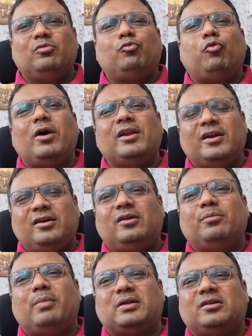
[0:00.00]

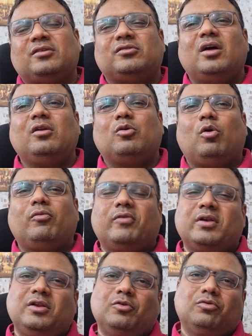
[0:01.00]
violent methods are
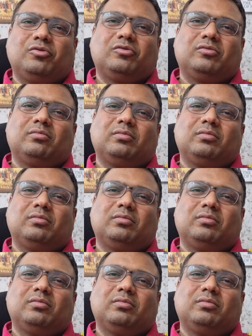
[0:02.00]
often used.